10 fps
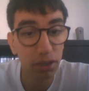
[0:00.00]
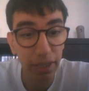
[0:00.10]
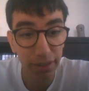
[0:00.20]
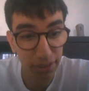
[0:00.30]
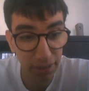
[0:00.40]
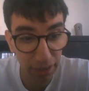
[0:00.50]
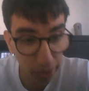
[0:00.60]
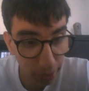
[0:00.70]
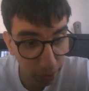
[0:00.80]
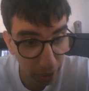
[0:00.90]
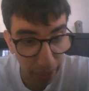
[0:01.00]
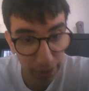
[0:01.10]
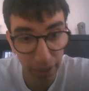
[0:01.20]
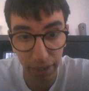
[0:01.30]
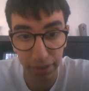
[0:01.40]
it's the other knight,
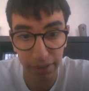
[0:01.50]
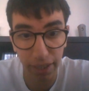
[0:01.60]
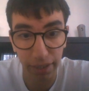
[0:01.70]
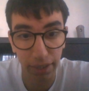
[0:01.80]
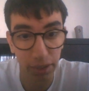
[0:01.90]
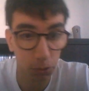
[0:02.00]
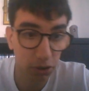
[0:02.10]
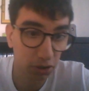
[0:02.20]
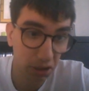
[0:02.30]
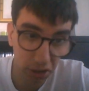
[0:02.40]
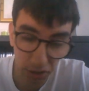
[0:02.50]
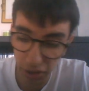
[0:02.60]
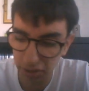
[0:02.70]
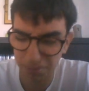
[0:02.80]
the king's knight, that goes to c6.